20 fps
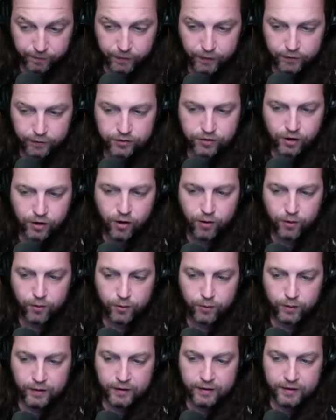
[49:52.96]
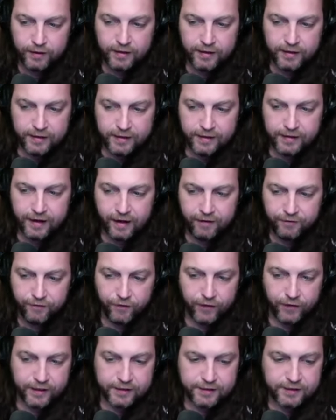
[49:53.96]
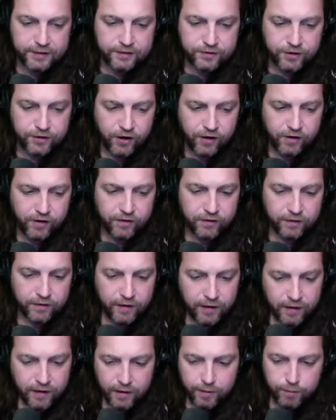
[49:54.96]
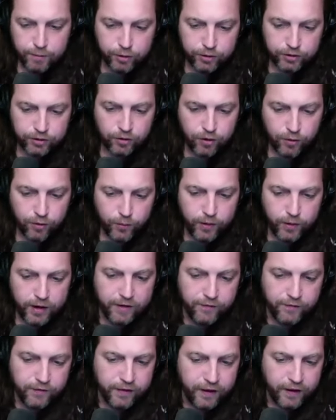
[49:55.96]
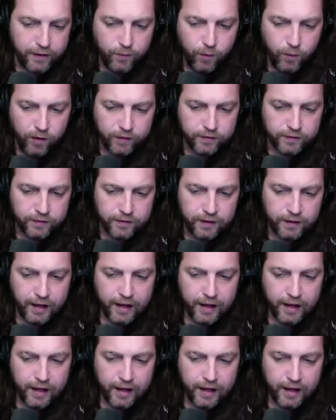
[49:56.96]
So Netflix in turn puts on whatever they want,